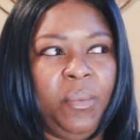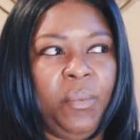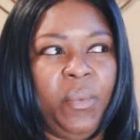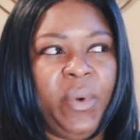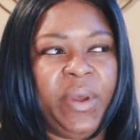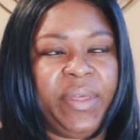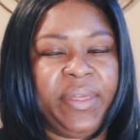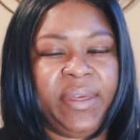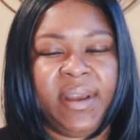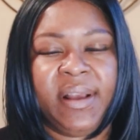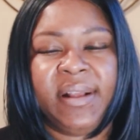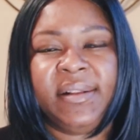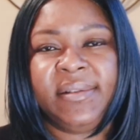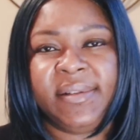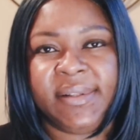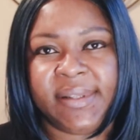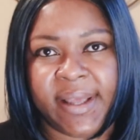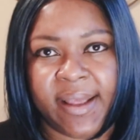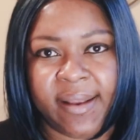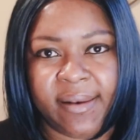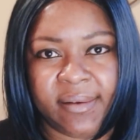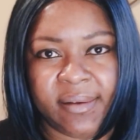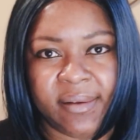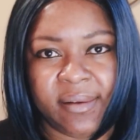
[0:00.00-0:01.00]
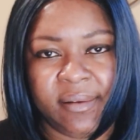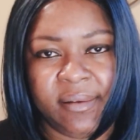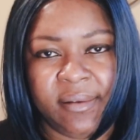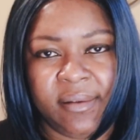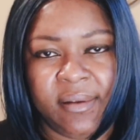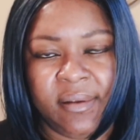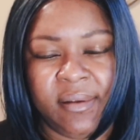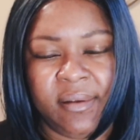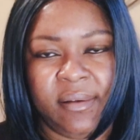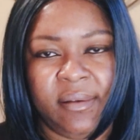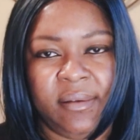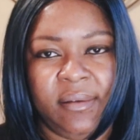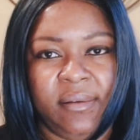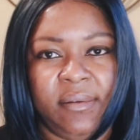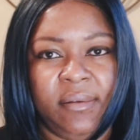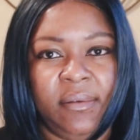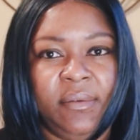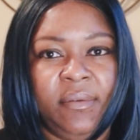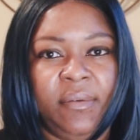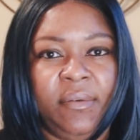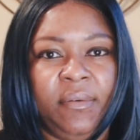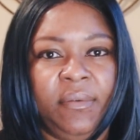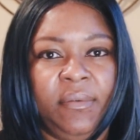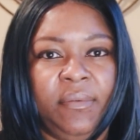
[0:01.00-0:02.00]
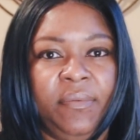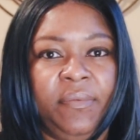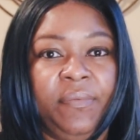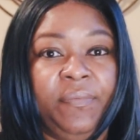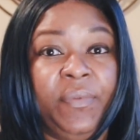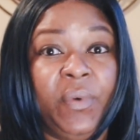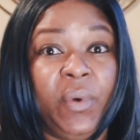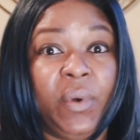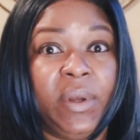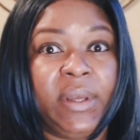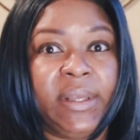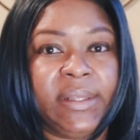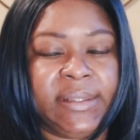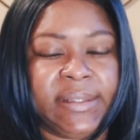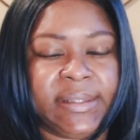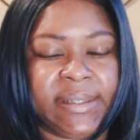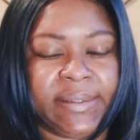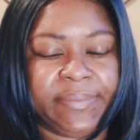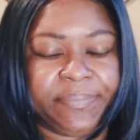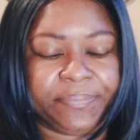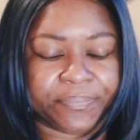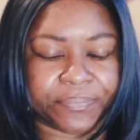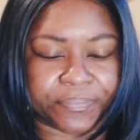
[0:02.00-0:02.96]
with consent, full consent,